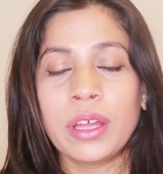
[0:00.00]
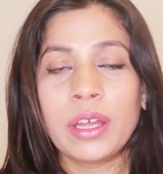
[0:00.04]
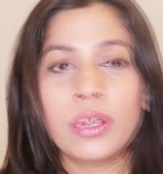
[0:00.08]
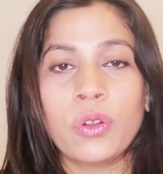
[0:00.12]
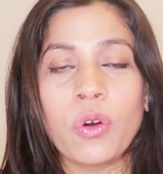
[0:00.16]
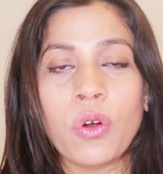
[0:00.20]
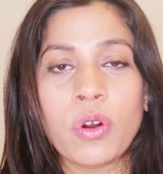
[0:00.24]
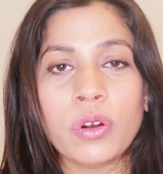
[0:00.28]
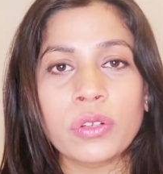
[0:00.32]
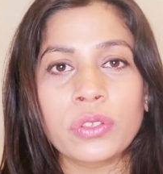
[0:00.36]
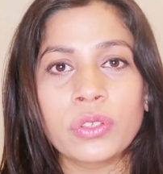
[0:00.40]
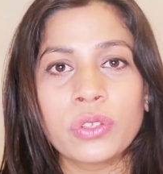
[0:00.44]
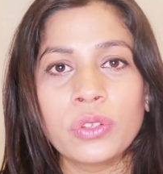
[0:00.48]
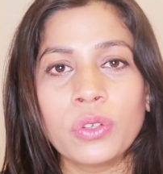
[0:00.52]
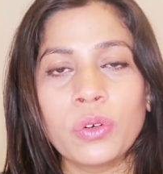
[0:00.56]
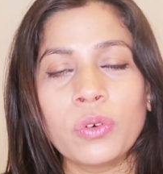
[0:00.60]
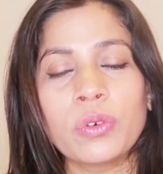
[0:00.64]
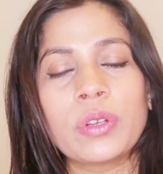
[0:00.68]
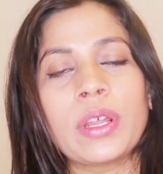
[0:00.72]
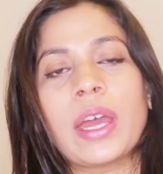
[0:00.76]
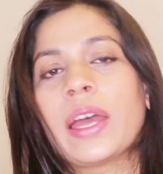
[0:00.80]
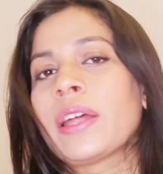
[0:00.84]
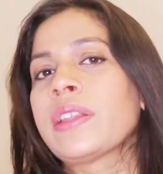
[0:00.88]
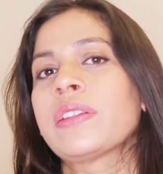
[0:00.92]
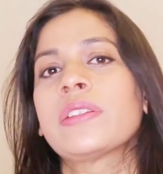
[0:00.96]
North
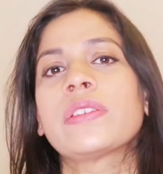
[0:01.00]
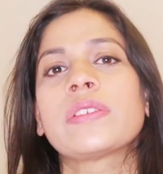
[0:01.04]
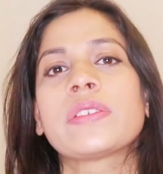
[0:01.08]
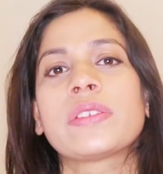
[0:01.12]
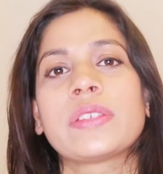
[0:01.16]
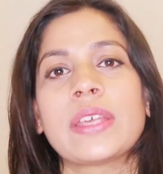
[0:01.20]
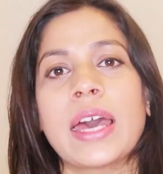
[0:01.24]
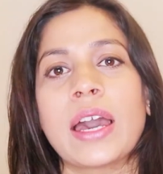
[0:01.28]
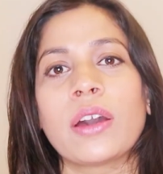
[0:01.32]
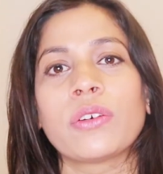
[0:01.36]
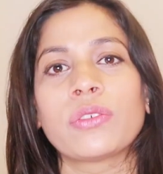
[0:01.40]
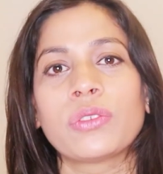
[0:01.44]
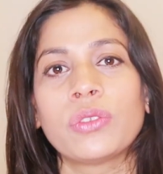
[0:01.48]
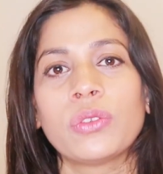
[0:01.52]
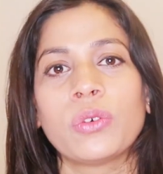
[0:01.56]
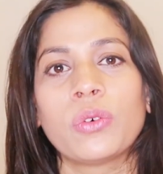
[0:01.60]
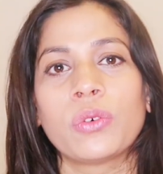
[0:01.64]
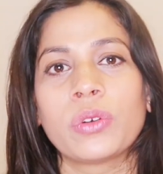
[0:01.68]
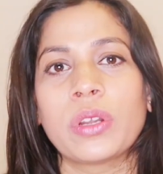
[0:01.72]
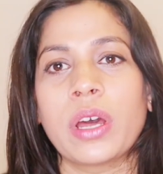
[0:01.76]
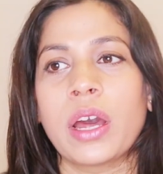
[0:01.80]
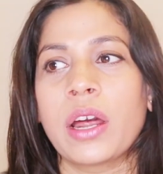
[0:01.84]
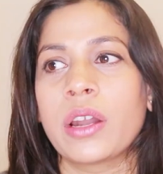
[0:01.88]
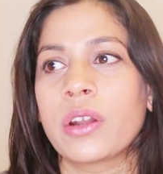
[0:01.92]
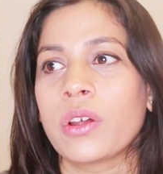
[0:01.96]
Node and South
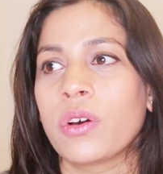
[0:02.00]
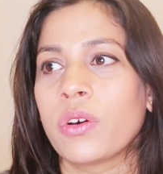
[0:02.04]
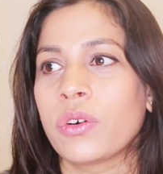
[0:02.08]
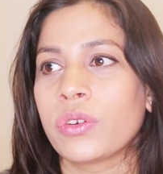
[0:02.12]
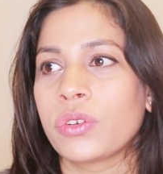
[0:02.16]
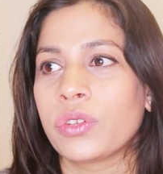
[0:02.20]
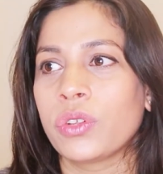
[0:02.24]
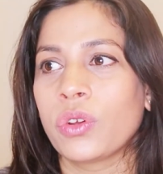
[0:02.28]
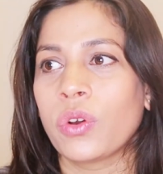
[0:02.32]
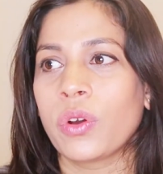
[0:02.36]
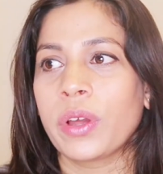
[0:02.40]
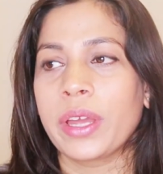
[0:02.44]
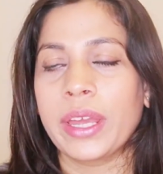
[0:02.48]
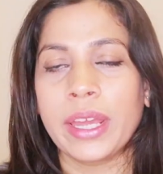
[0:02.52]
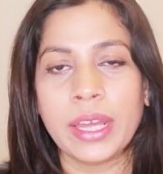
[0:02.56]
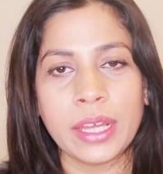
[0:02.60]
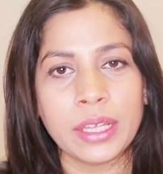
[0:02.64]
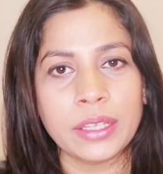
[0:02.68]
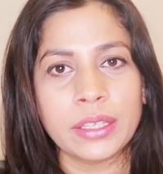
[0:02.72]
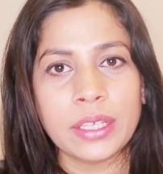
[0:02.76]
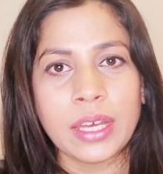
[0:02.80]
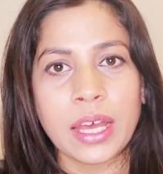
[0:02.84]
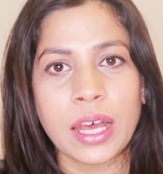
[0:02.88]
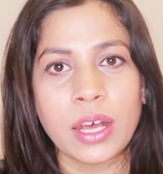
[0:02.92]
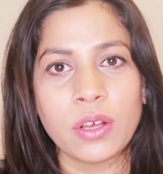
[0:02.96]
Node are on your
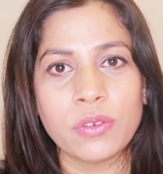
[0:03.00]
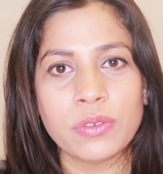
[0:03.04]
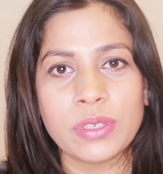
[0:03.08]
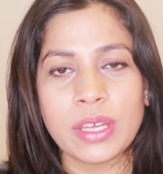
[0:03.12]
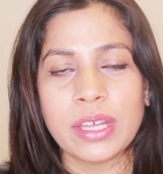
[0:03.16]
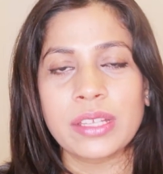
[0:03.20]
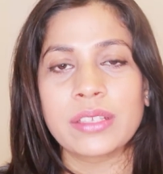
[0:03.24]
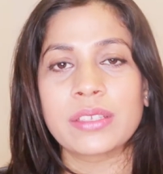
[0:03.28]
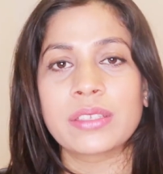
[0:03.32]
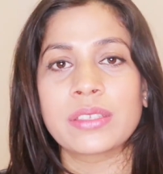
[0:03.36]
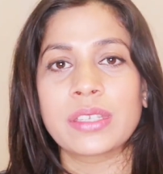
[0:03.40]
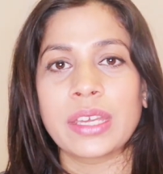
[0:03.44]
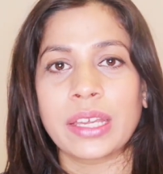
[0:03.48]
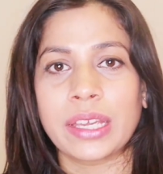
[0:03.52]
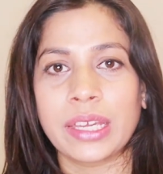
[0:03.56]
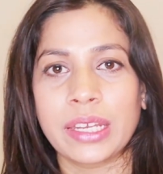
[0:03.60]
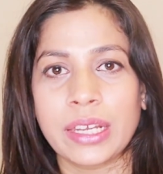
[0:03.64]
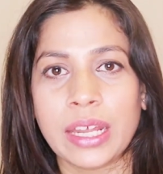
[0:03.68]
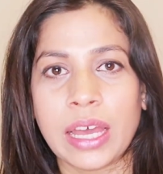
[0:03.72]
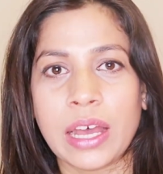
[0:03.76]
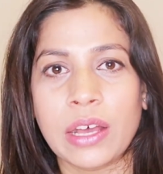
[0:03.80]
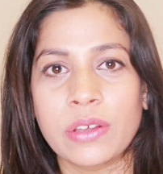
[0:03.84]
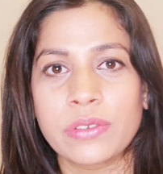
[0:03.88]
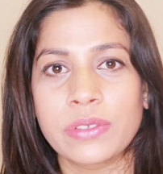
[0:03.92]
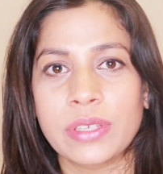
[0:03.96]
8th house and 2nd
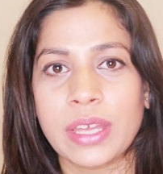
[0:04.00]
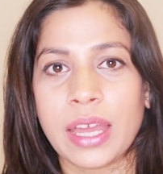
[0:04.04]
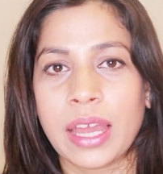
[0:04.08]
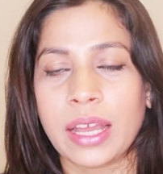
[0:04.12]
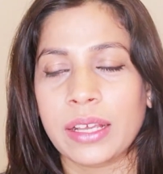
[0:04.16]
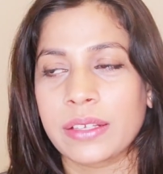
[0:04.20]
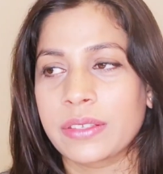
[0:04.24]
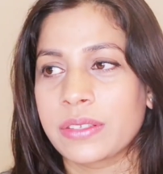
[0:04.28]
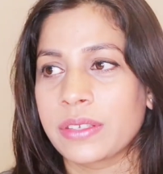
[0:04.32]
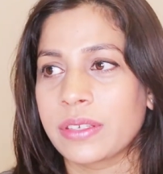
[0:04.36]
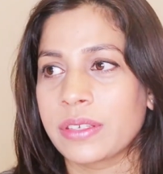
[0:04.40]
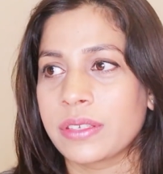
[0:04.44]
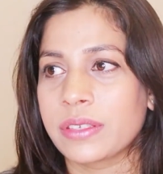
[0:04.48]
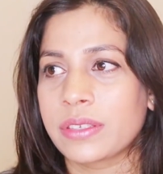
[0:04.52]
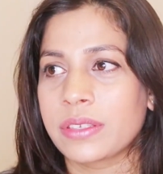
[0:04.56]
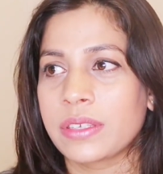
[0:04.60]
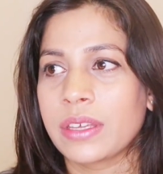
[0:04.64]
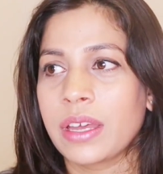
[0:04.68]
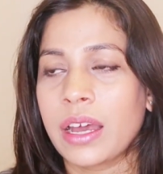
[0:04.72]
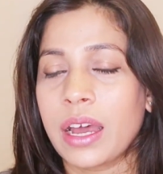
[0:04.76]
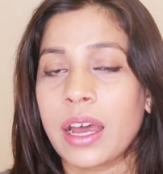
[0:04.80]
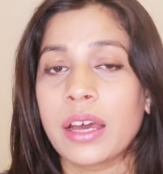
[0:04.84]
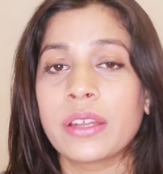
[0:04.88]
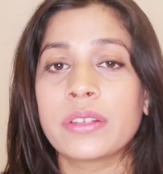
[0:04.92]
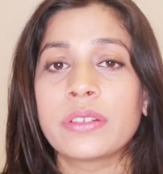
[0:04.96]
house axis
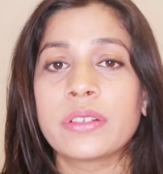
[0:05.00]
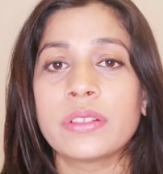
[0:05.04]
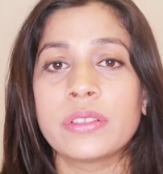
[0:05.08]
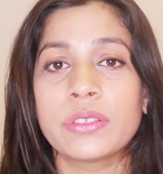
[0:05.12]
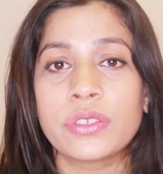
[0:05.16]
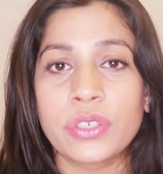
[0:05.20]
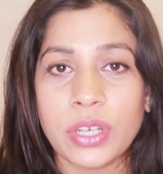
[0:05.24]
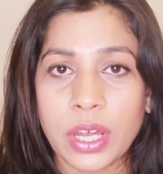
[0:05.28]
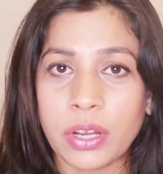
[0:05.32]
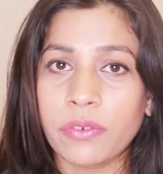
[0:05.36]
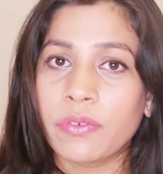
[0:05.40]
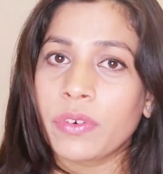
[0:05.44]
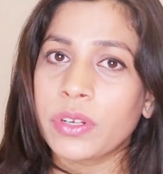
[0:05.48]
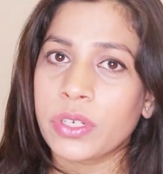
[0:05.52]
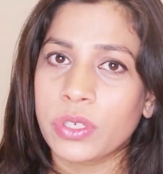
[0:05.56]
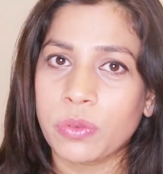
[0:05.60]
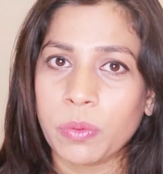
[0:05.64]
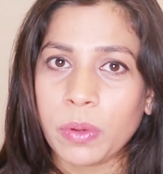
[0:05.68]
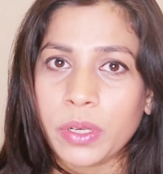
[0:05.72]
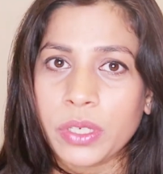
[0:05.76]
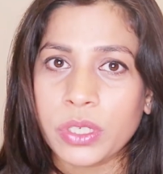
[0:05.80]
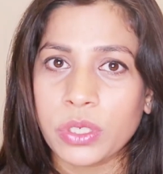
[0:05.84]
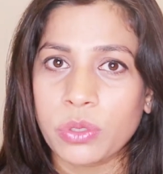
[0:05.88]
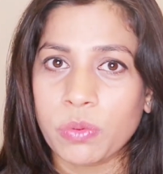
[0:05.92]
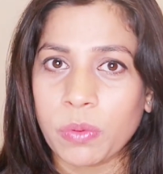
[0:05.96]
until January
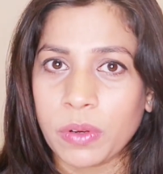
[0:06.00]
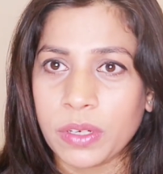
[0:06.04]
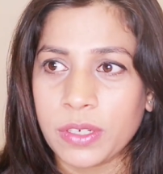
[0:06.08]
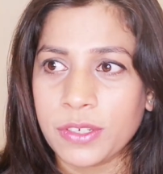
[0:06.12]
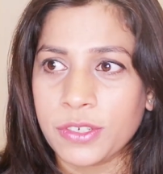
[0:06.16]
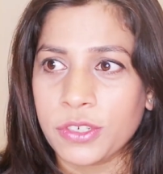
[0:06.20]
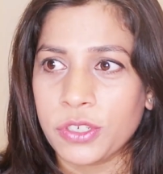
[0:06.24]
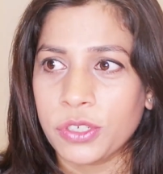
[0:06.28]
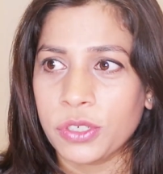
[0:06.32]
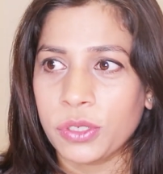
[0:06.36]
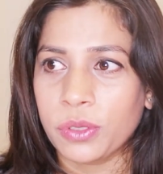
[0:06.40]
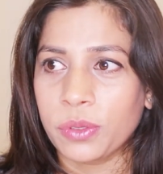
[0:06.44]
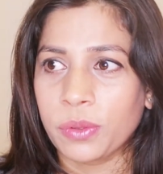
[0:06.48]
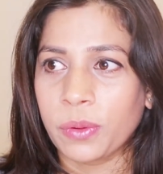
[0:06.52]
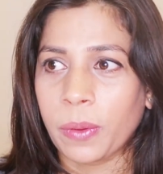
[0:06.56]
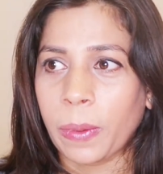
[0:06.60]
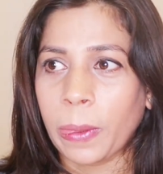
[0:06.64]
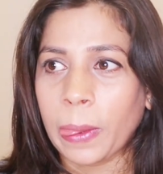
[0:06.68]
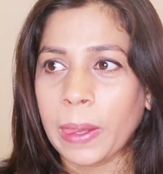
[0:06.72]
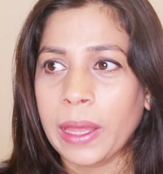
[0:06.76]
2022.